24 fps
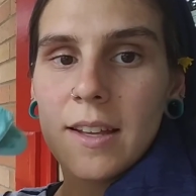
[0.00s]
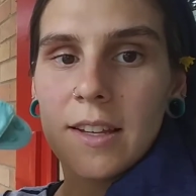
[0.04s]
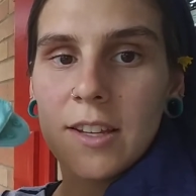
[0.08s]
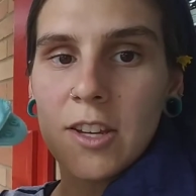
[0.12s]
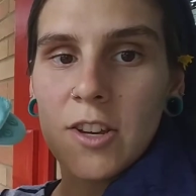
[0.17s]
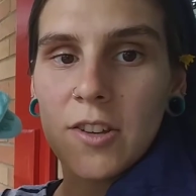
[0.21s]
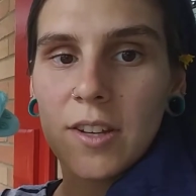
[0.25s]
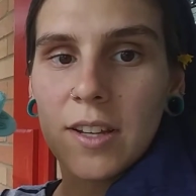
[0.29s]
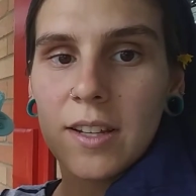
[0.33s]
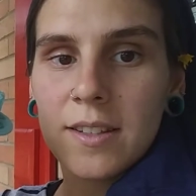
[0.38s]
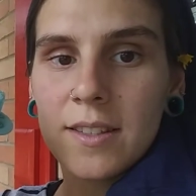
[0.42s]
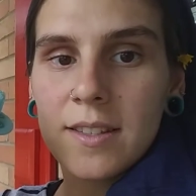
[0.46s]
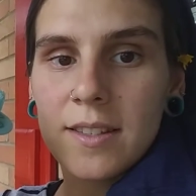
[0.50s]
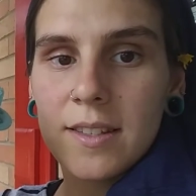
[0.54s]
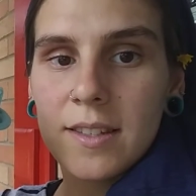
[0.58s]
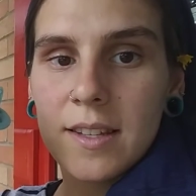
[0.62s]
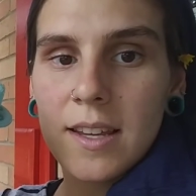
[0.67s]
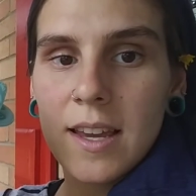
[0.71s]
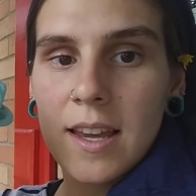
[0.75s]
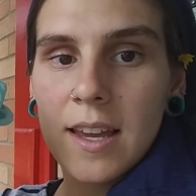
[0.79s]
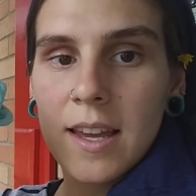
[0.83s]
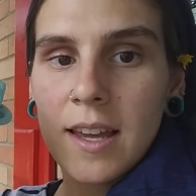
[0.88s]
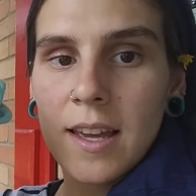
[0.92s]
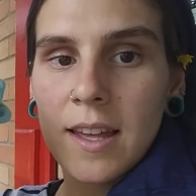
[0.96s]
You can
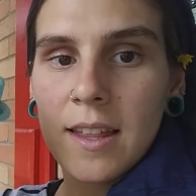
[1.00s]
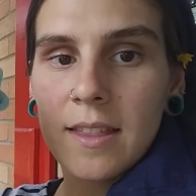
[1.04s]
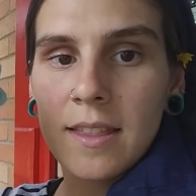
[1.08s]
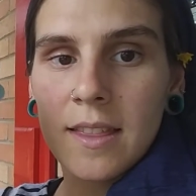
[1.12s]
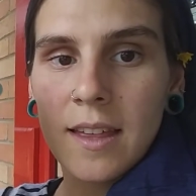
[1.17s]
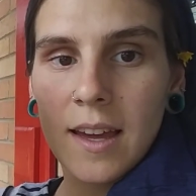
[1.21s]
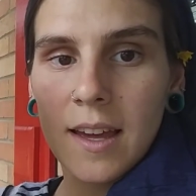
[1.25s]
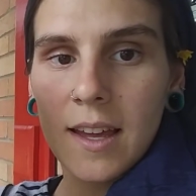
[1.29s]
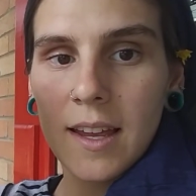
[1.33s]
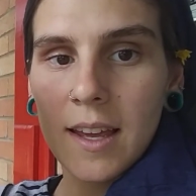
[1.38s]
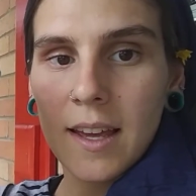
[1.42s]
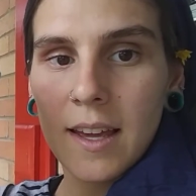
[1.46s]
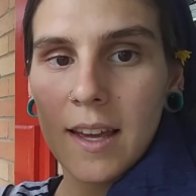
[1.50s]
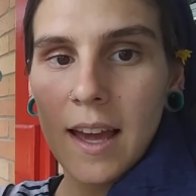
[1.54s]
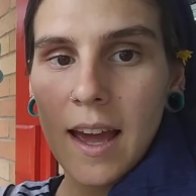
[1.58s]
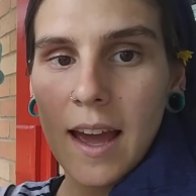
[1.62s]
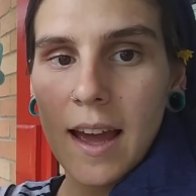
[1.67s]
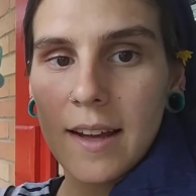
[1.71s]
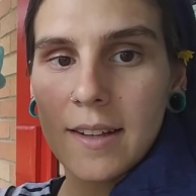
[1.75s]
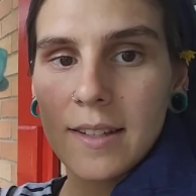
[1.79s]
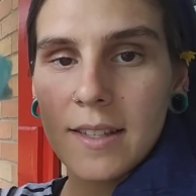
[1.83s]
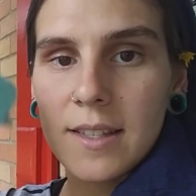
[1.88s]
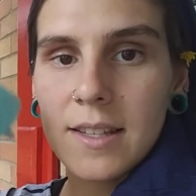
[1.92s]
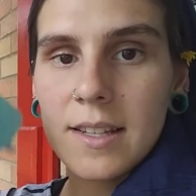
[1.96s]
see that it
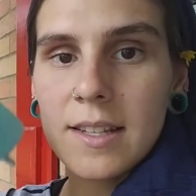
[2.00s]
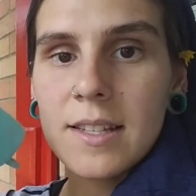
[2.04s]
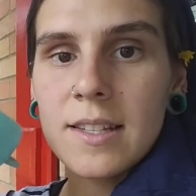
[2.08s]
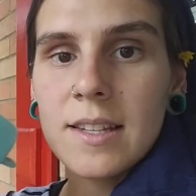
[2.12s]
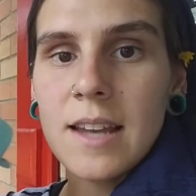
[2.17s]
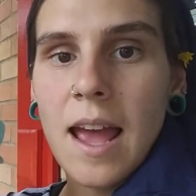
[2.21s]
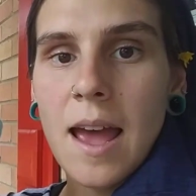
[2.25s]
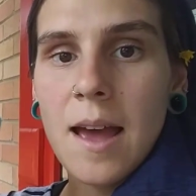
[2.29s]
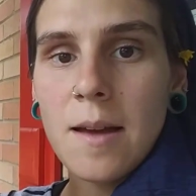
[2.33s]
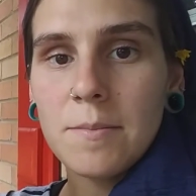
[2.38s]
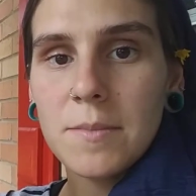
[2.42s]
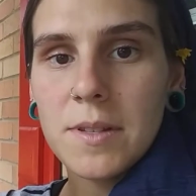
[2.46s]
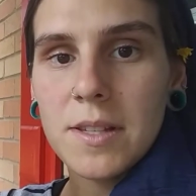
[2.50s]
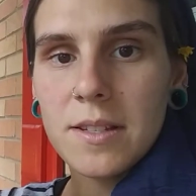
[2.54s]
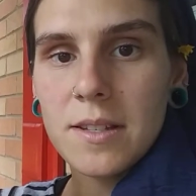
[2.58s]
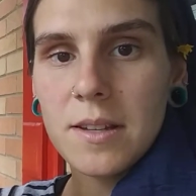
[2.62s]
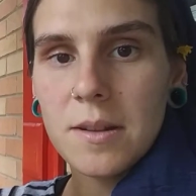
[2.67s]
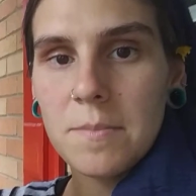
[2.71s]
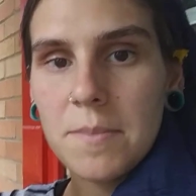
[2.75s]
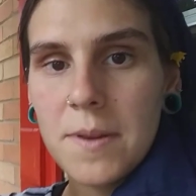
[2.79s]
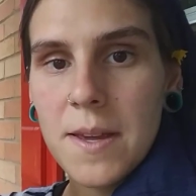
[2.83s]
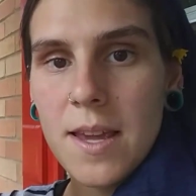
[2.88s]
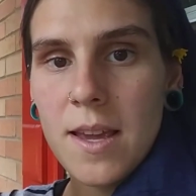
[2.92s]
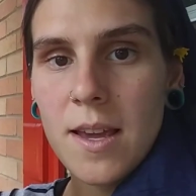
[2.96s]
has the snaps
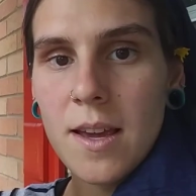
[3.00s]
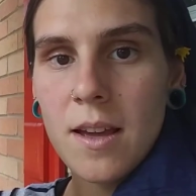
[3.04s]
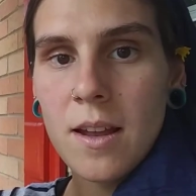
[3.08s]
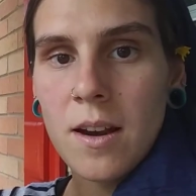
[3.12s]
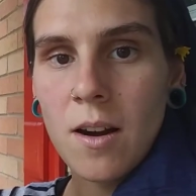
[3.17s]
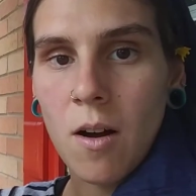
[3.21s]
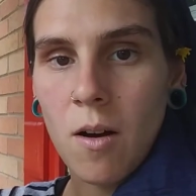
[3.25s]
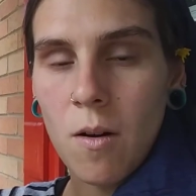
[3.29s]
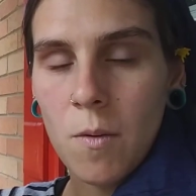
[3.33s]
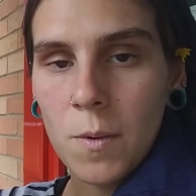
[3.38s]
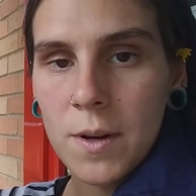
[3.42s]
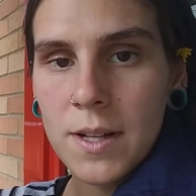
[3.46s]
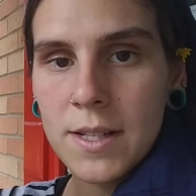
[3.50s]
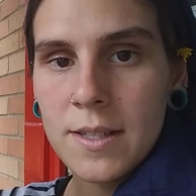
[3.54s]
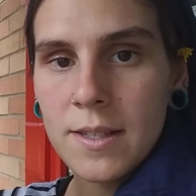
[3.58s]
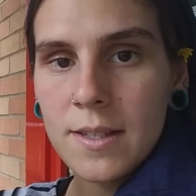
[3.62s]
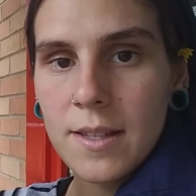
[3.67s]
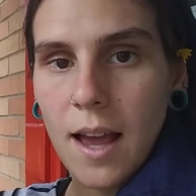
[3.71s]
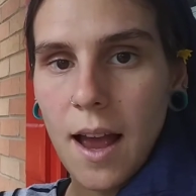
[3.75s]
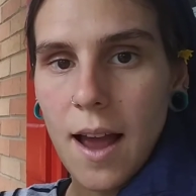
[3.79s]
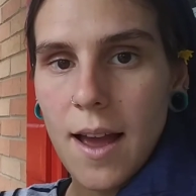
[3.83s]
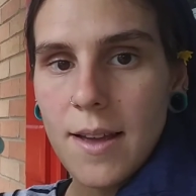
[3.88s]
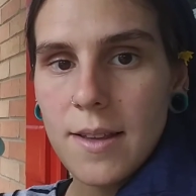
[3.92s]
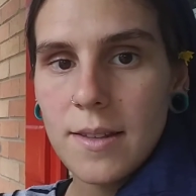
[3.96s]
to be an all one
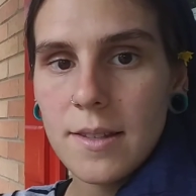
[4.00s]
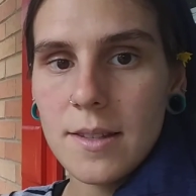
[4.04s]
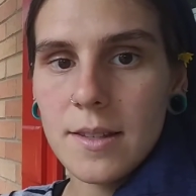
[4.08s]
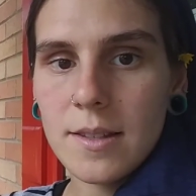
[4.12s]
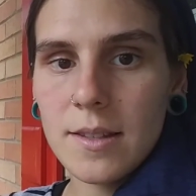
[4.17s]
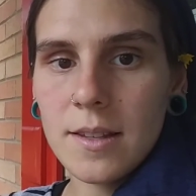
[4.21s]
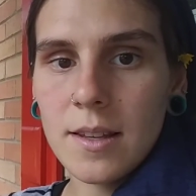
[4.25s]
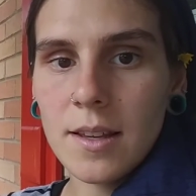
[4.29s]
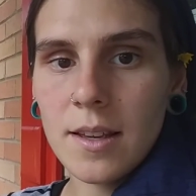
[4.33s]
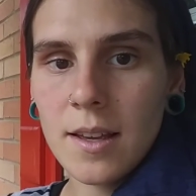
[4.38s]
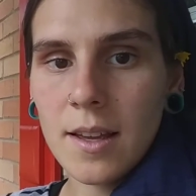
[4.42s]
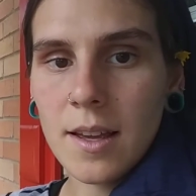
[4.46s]
size,